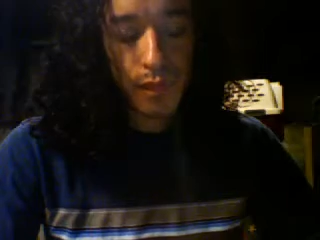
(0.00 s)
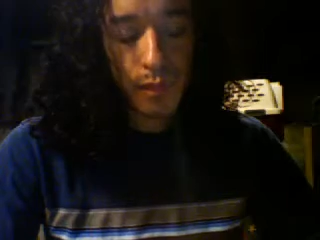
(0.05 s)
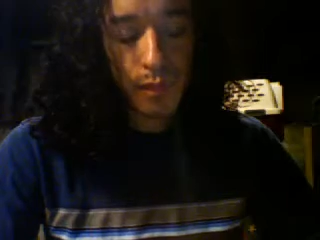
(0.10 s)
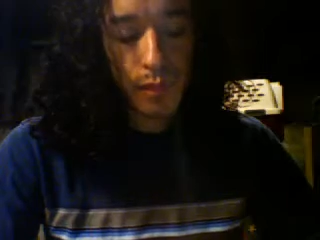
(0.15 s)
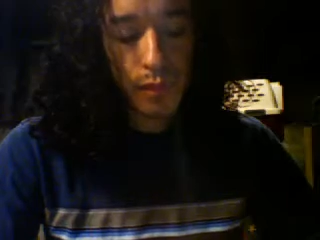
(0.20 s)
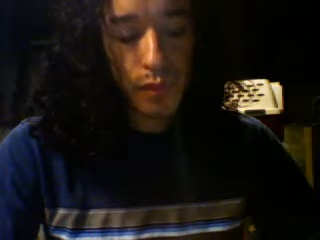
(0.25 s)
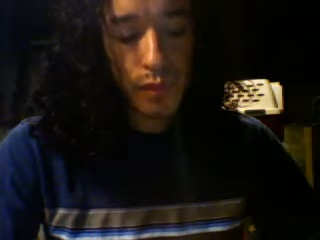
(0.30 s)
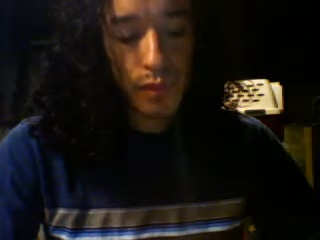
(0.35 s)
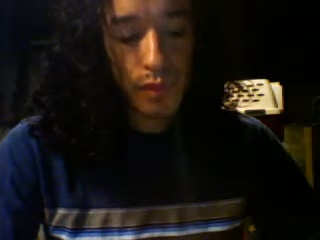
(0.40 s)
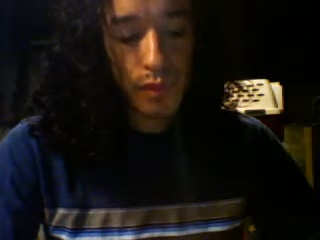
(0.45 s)

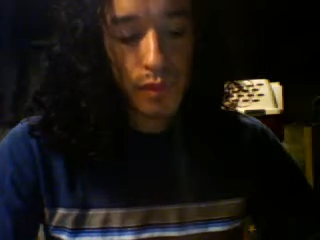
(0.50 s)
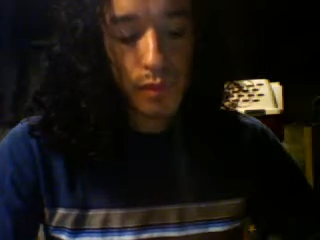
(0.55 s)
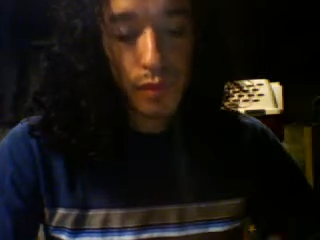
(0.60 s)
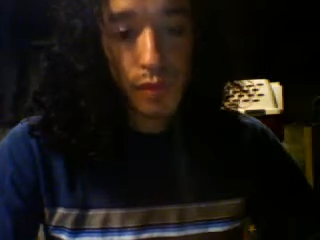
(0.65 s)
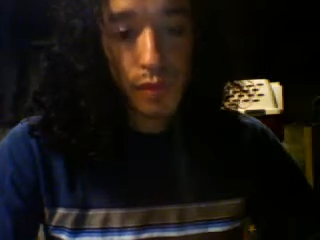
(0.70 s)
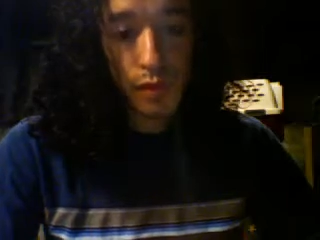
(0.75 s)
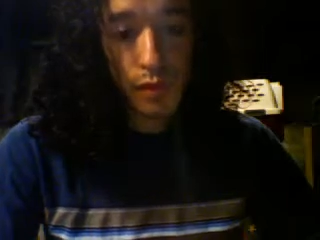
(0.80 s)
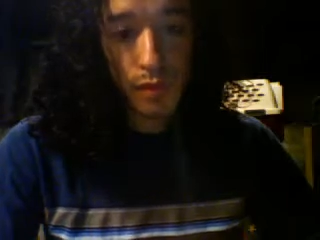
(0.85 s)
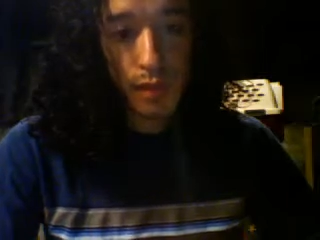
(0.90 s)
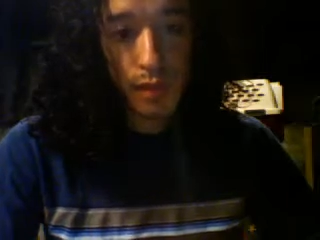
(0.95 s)
Buddha, does
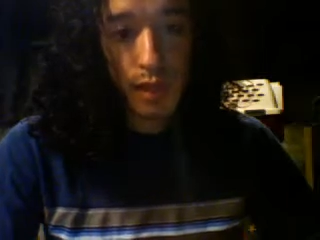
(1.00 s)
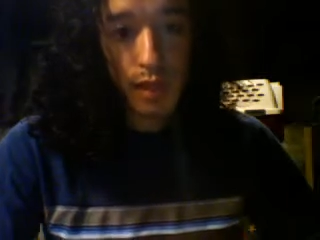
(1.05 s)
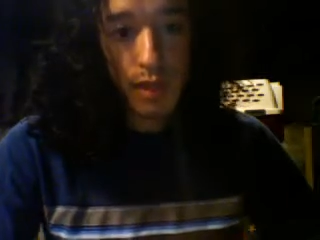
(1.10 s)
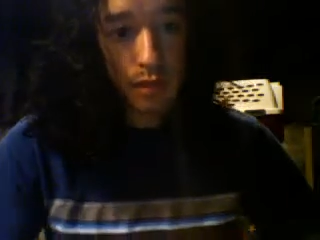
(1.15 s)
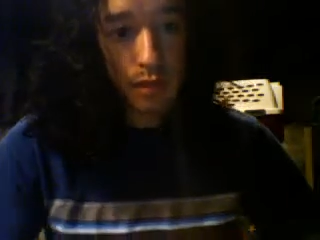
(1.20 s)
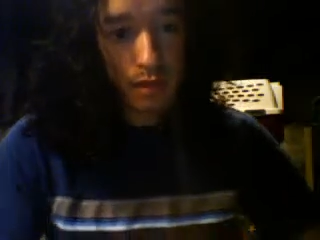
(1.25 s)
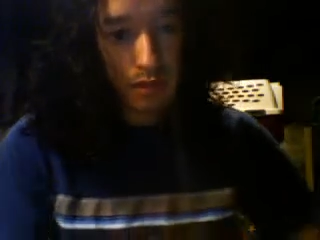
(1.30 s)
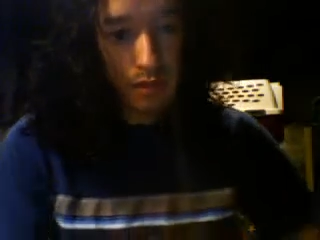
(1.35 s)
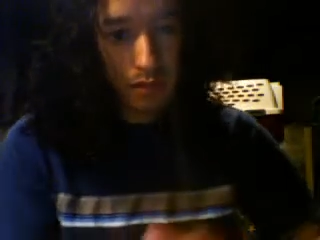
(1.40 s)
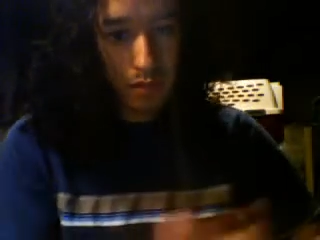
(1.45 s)
Buddhism get
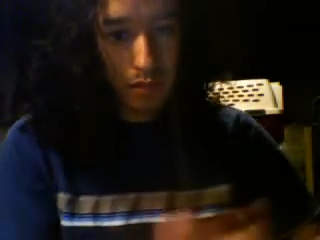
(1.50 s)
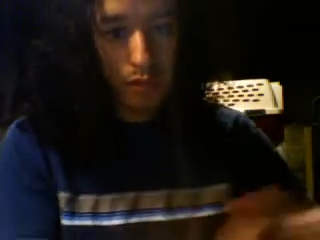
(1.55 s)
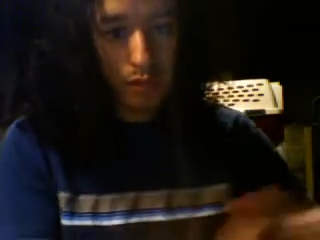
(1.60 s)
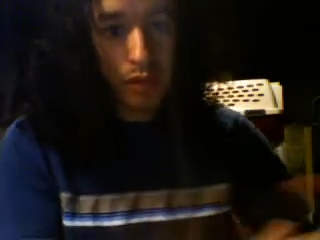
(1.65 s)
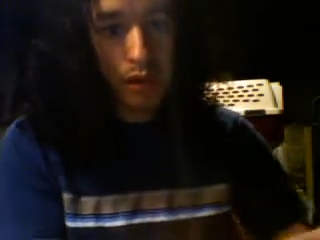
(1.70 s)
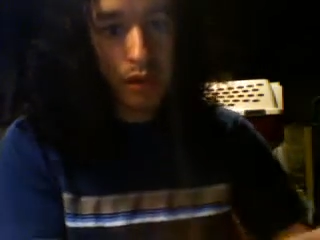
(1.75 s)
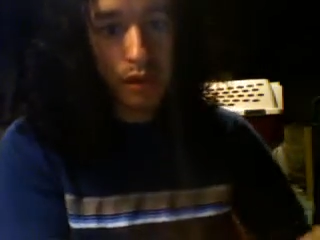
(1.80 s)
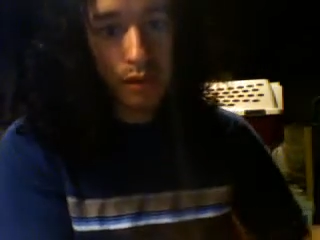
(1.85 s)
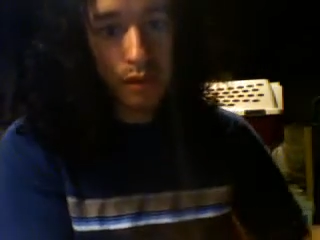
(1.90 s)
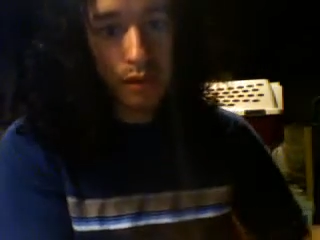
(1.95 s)

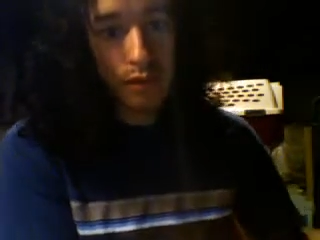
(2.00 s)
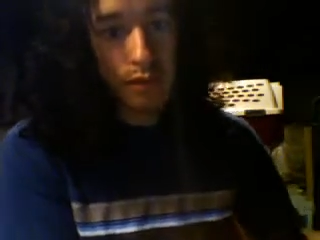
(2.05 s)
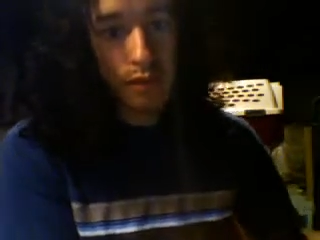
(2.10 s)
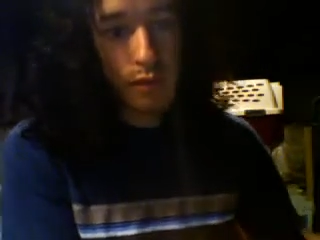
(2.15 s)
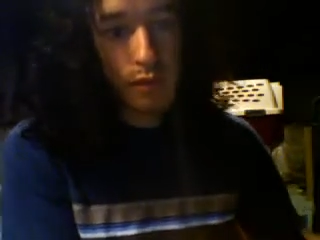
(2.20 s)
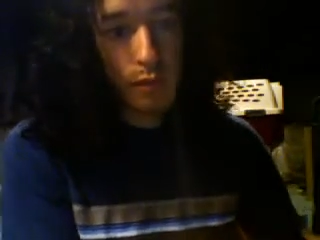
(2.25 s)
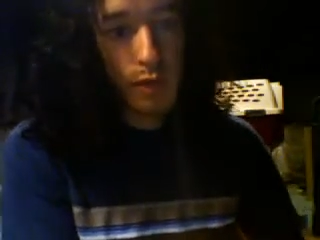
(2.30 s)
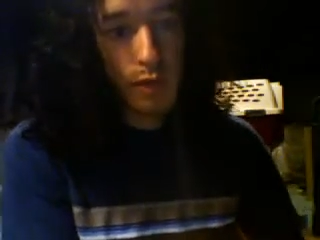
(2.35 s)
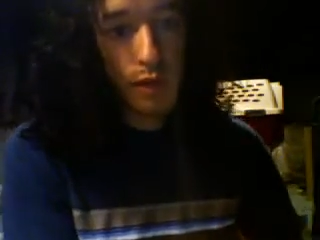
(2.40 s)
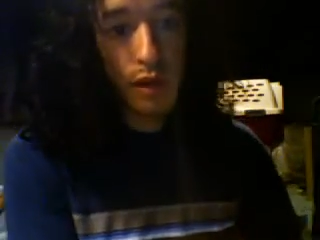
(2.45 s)
thrown out
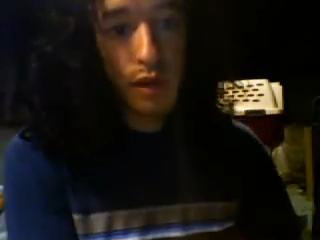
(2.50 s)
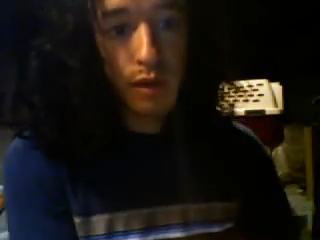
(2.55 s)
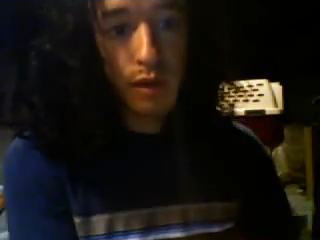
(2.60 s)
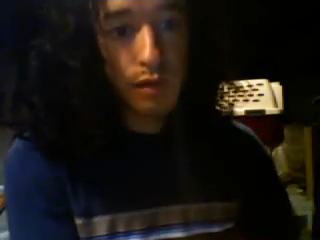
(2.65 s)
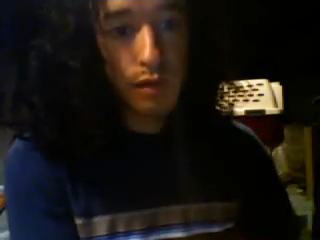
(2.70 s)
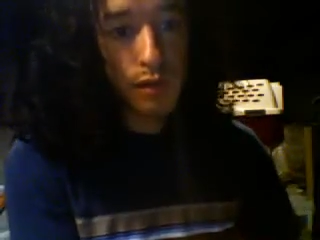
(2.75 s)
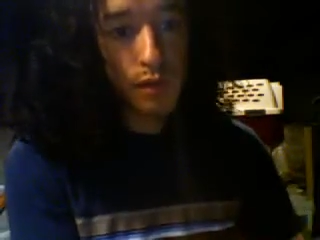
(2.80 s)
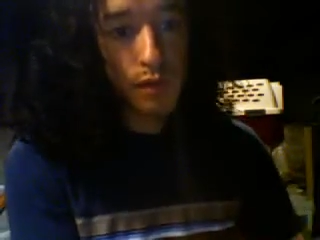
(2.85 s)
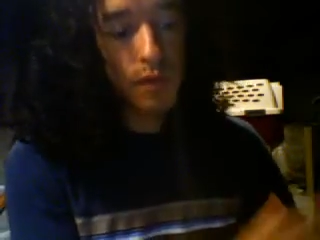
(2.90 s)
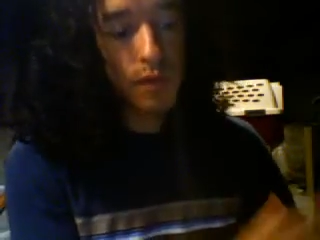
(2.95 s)
the window,
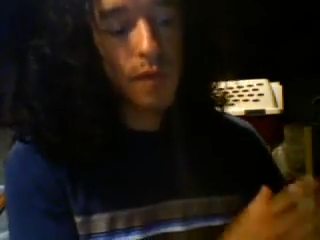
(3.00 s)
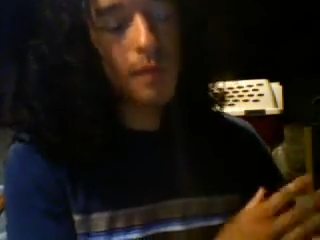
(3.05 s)
too?